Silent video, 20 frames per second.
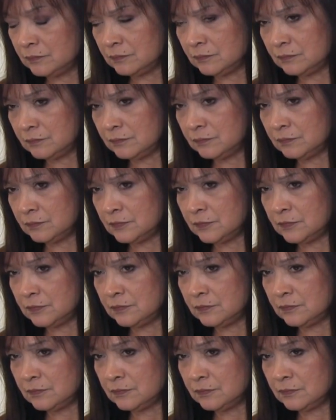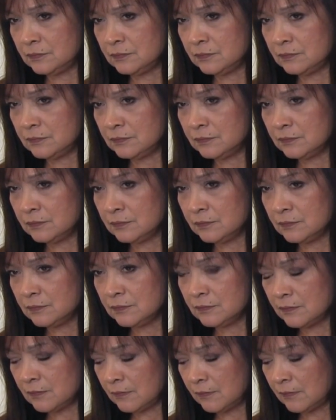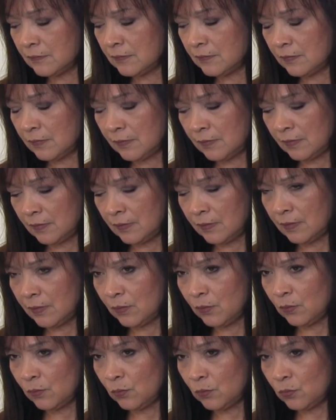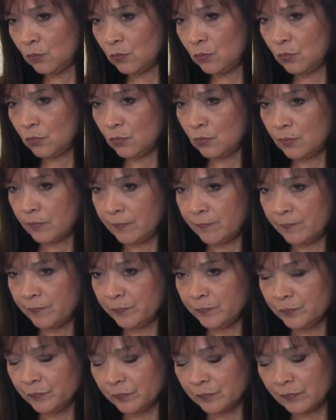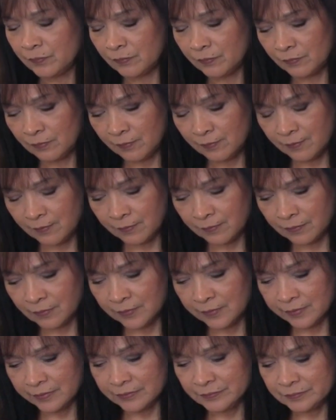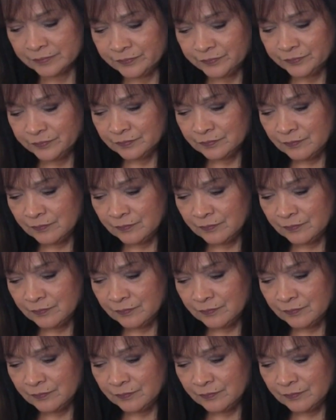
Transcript: Nobody speaks.